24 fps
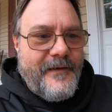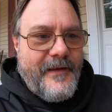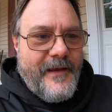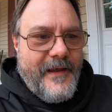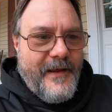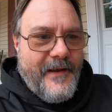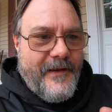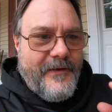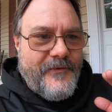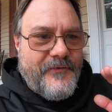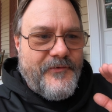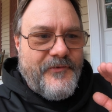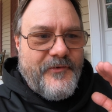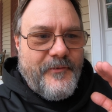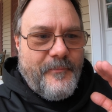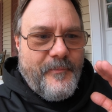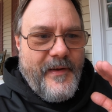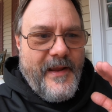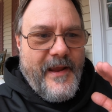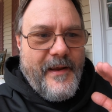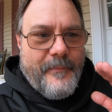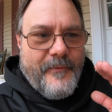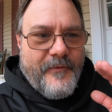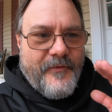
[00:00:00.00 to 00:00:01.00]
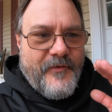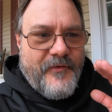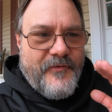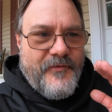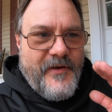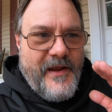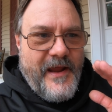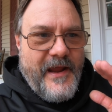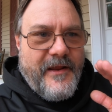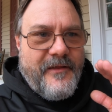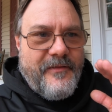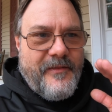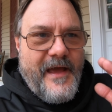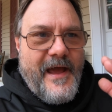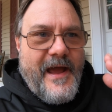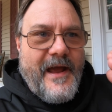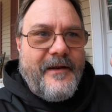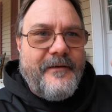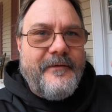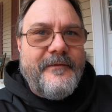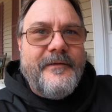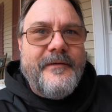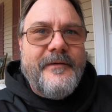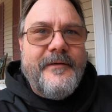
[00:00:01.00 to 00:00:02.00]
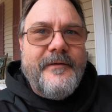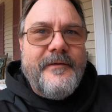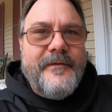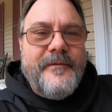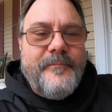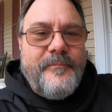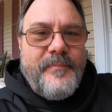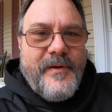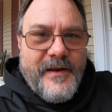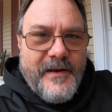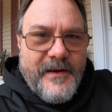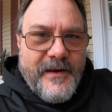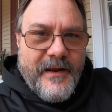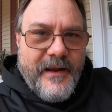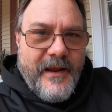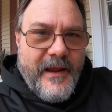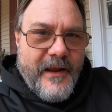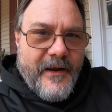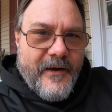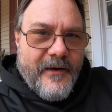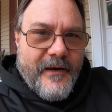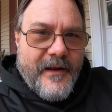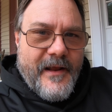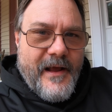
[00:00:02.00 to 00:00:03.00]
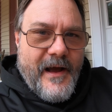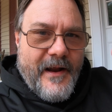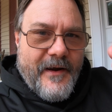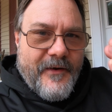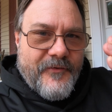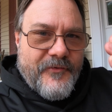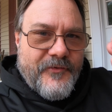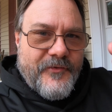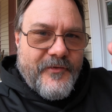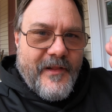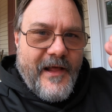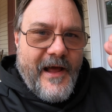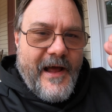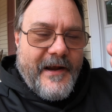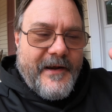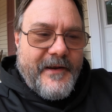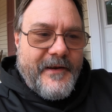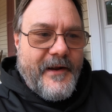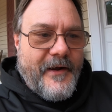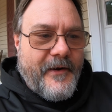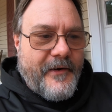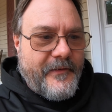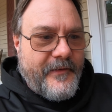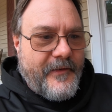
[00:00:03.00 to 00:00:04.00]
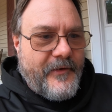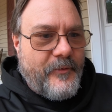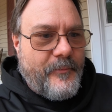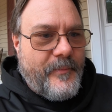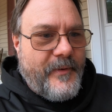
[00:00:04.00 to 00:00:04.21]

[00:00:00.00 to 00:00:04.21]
is to be able to take that pinion gear and kind of slide it out a little